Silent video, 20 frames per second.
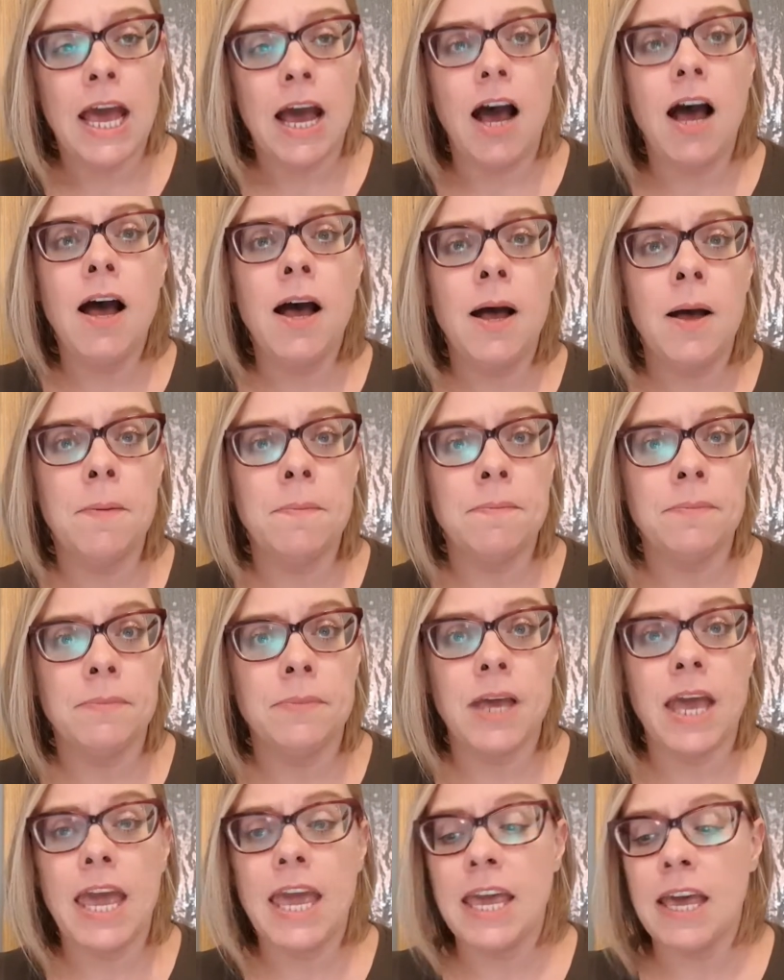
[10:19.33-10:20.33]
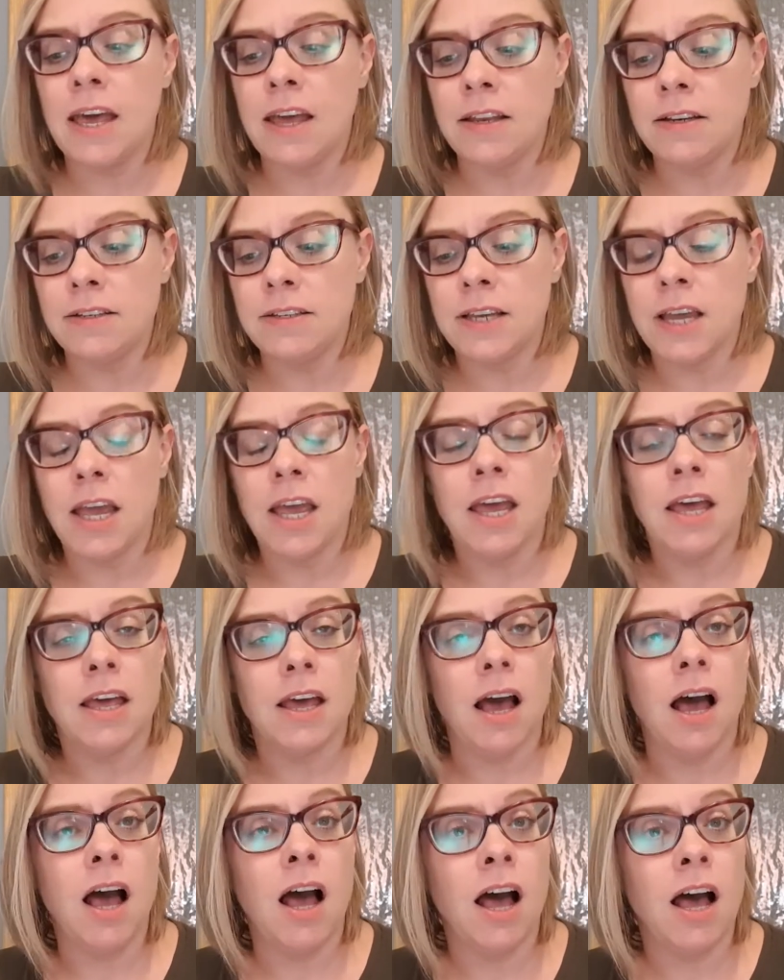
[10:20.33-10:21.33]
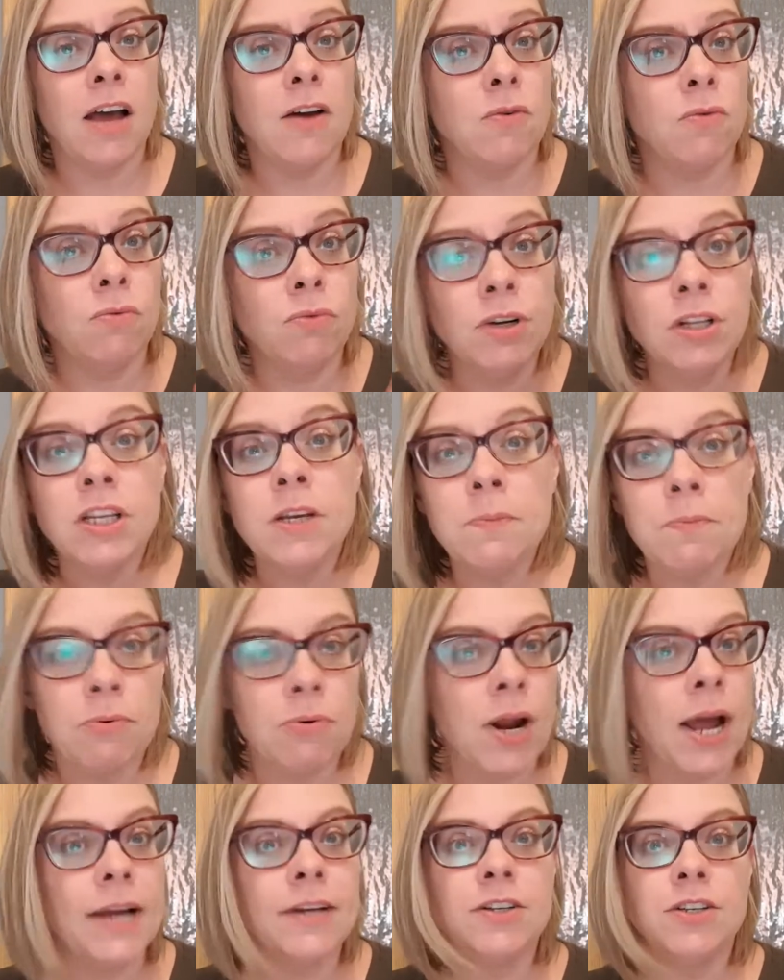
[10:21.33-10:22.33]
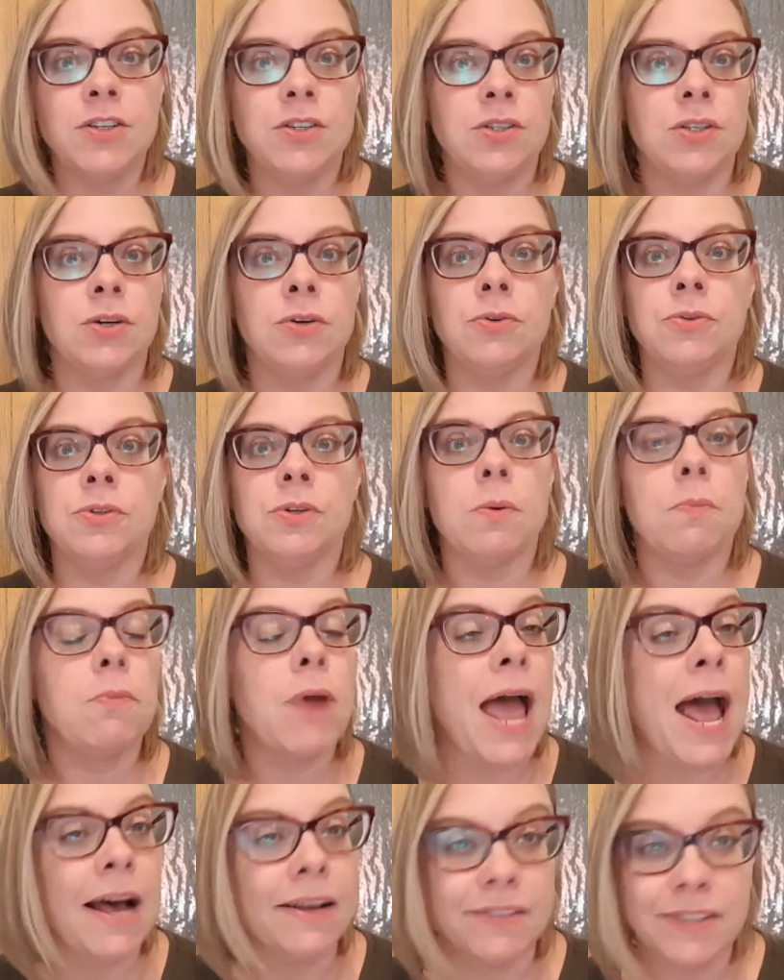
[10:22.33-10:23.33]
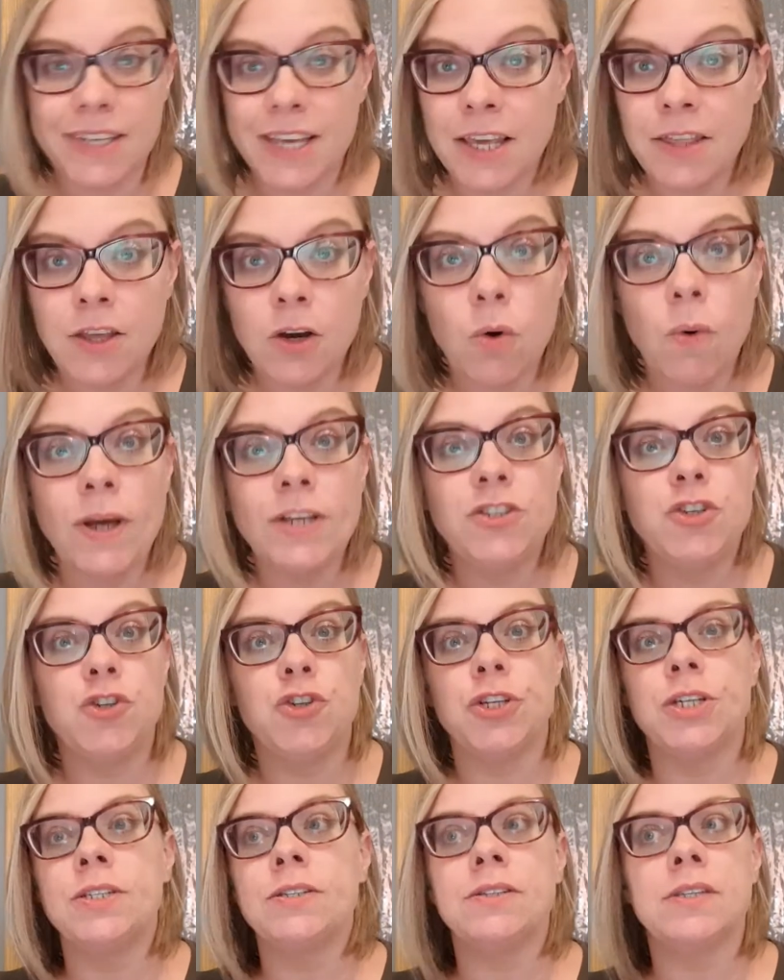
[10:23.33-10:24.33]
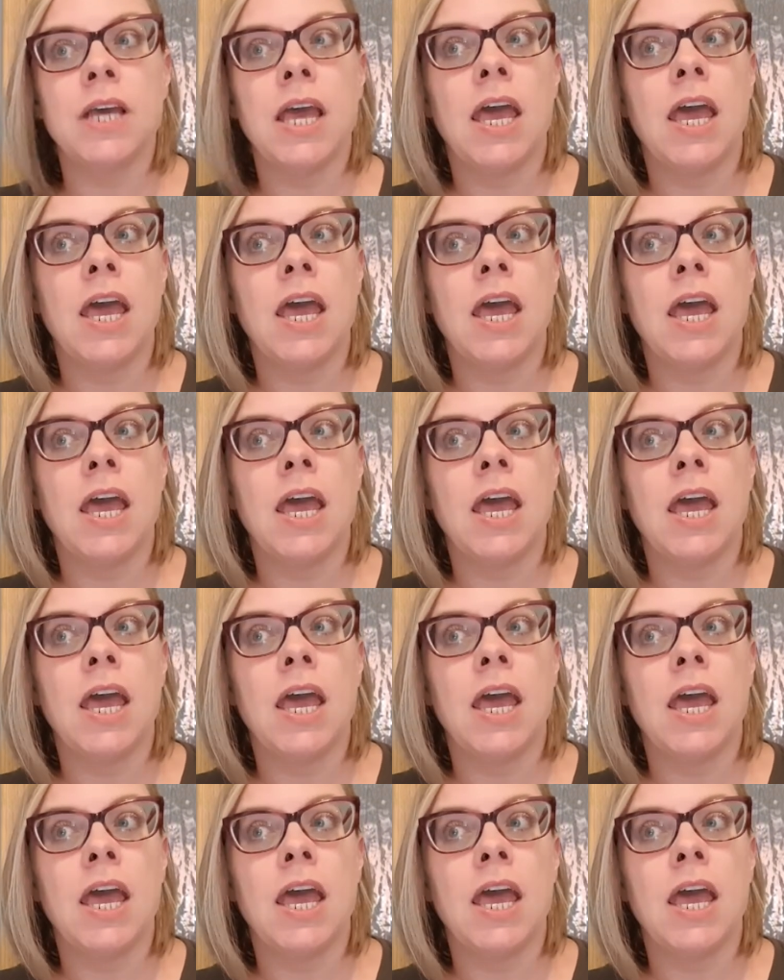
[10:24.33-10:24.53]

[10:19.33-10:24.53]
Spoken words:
and really practice those, asking the questions.